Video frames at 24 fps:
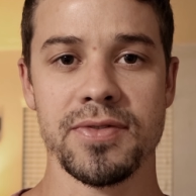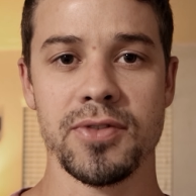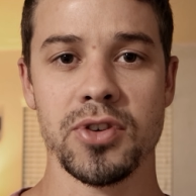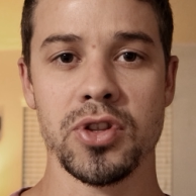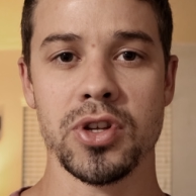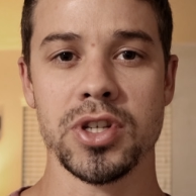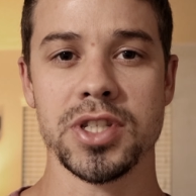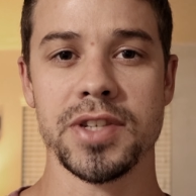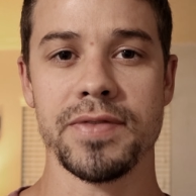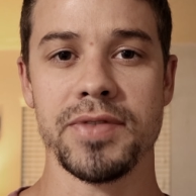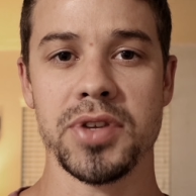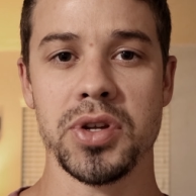For
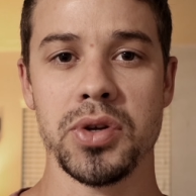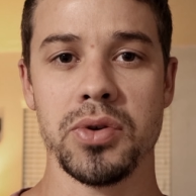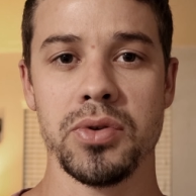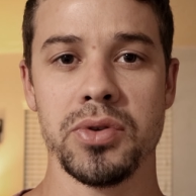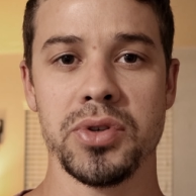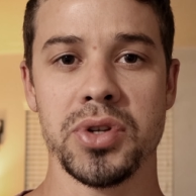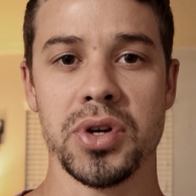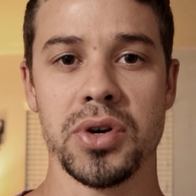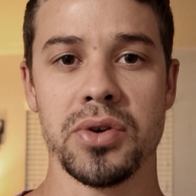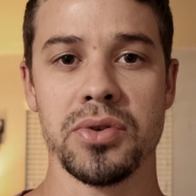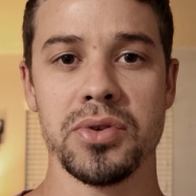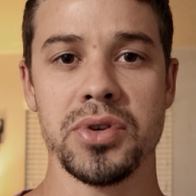those of you
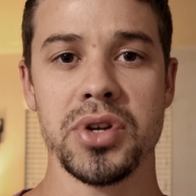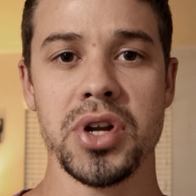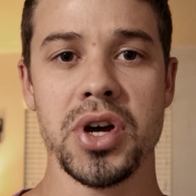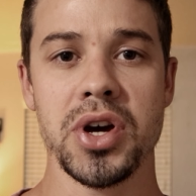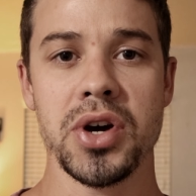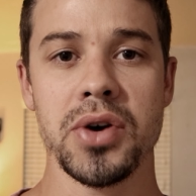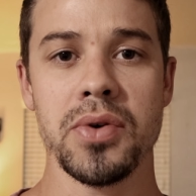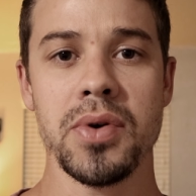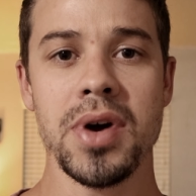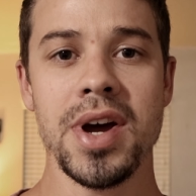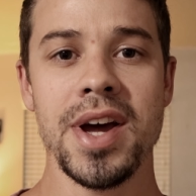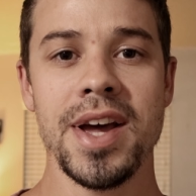who don't
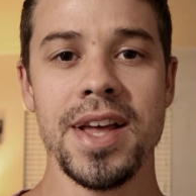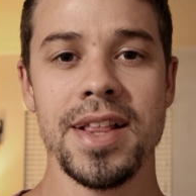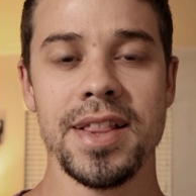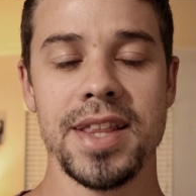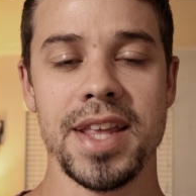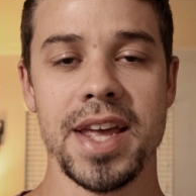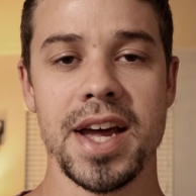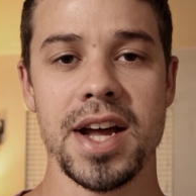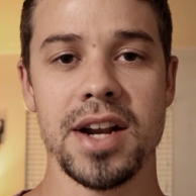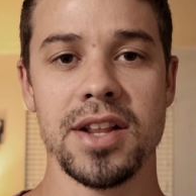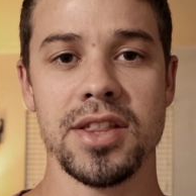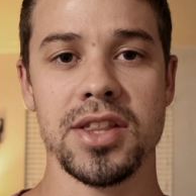know,
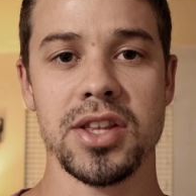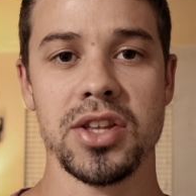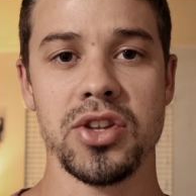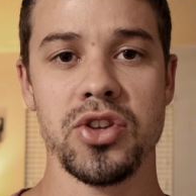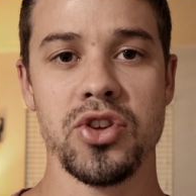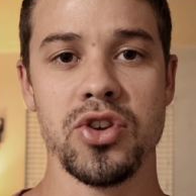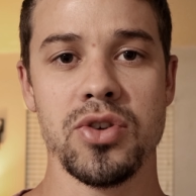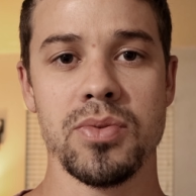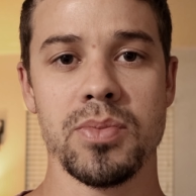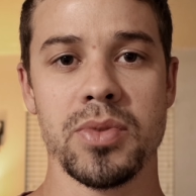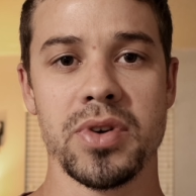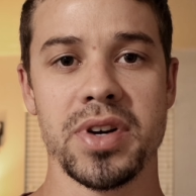the head of the
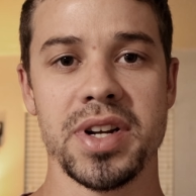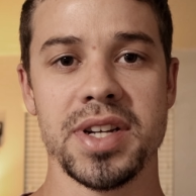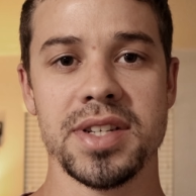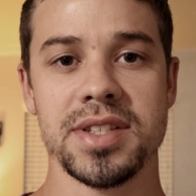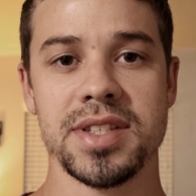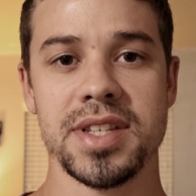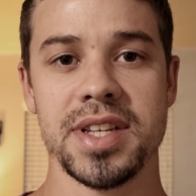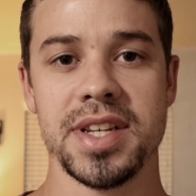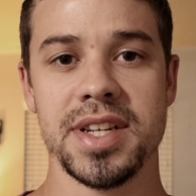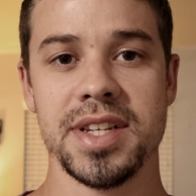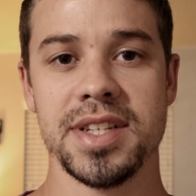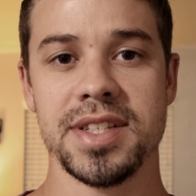
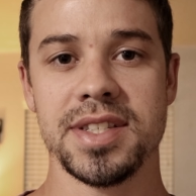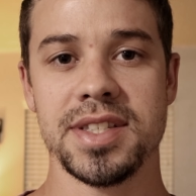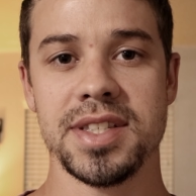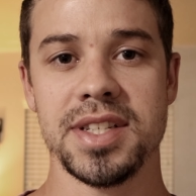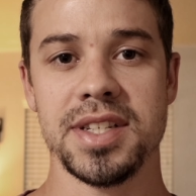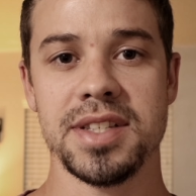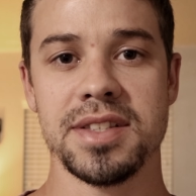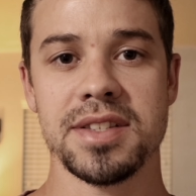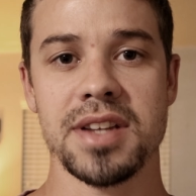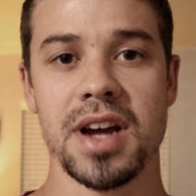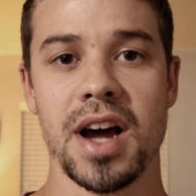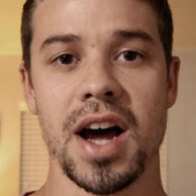humerus is
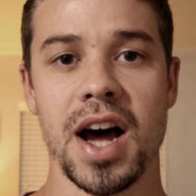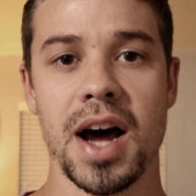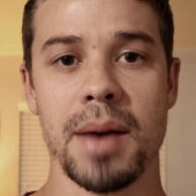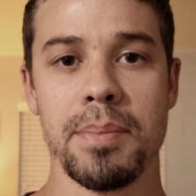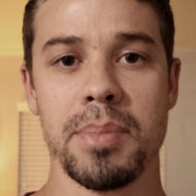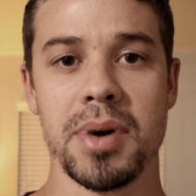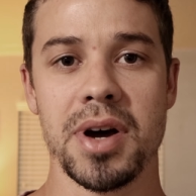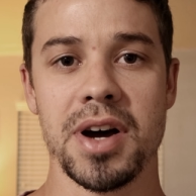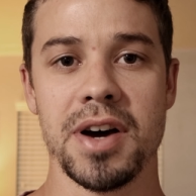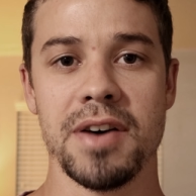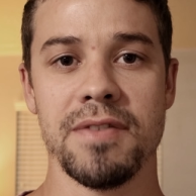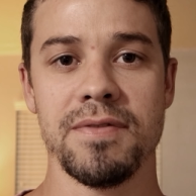the
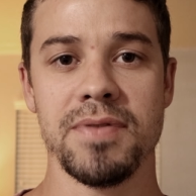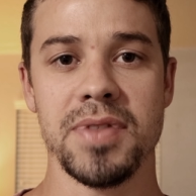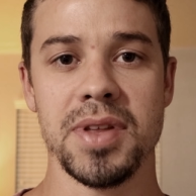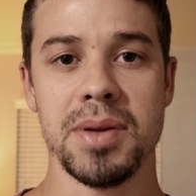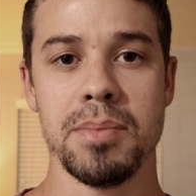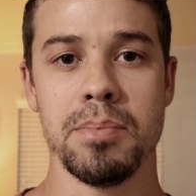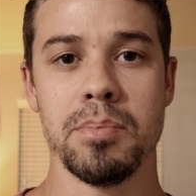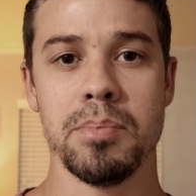top of the